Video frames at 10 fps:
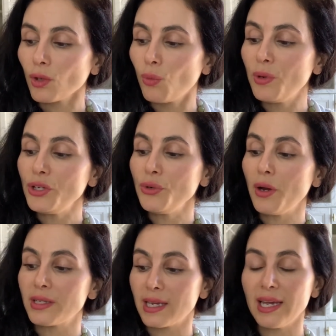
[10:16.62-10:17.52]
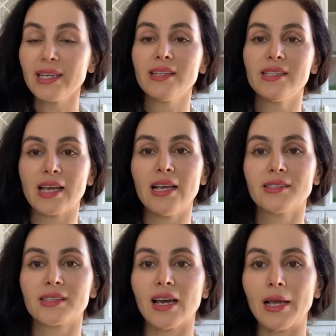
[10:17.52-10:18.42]
when you take these
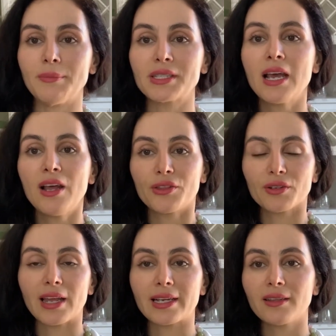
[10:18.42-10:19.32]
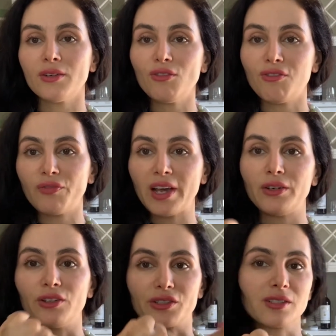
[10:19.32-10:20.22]
enzymes, they're like little
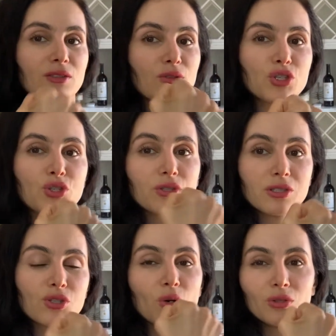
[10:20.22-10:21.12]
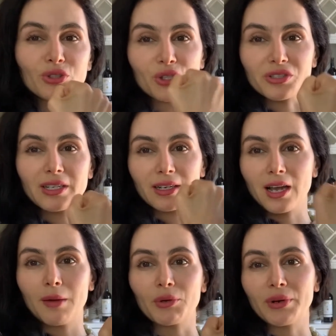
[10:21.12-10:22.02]
fighters, little soldiers that
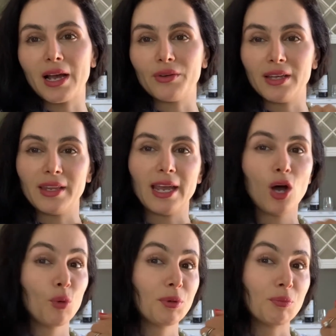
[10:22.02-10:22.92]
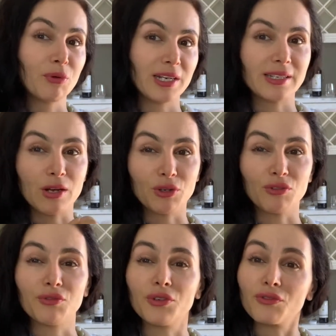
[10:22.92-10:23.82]
come around, and they help you break down your
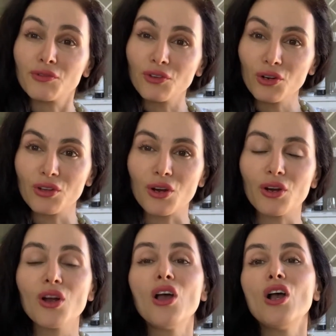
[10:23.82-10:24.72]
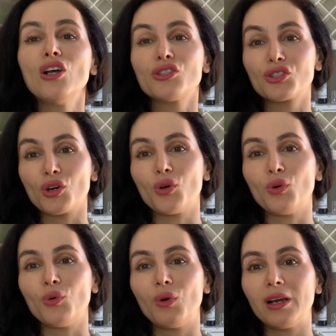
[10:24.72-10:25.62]
food further
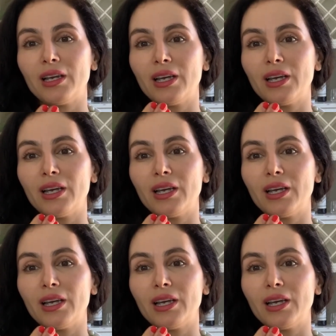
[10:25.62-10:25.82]
so